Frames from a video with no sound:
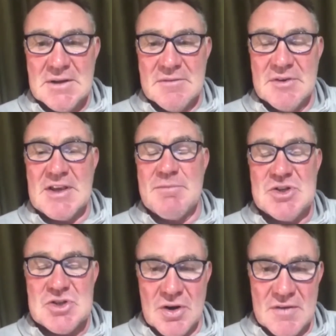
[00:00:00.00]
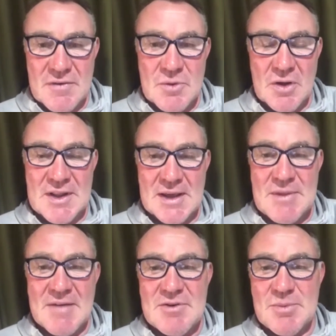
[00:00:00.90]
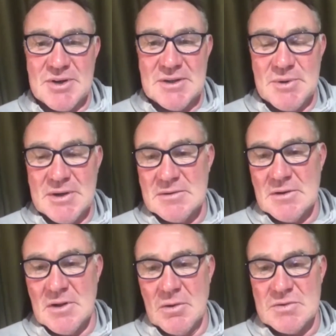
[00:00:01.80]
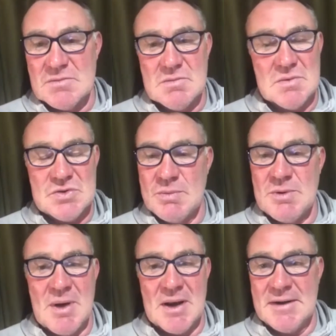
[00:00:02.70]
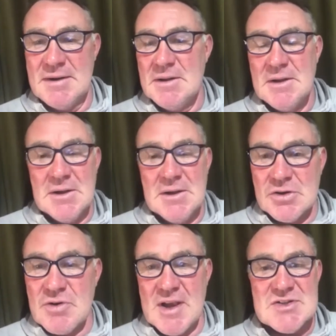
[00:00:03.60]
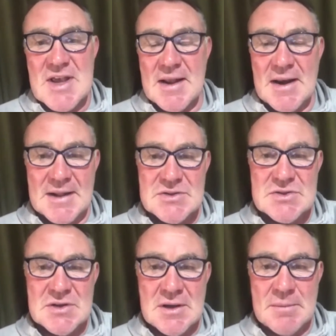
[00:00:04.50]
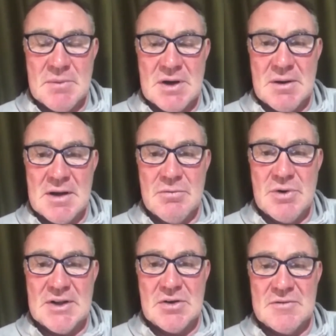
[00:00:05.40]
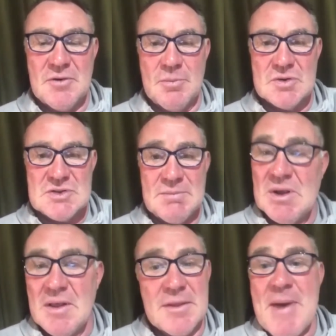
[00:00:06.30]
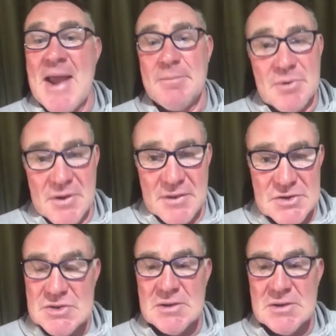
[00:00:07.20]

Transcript: forgive me, sorry if I'm not named everybody, but, Jimmy Mullen, great set of lads, and a really good football team. The Bennett brothers,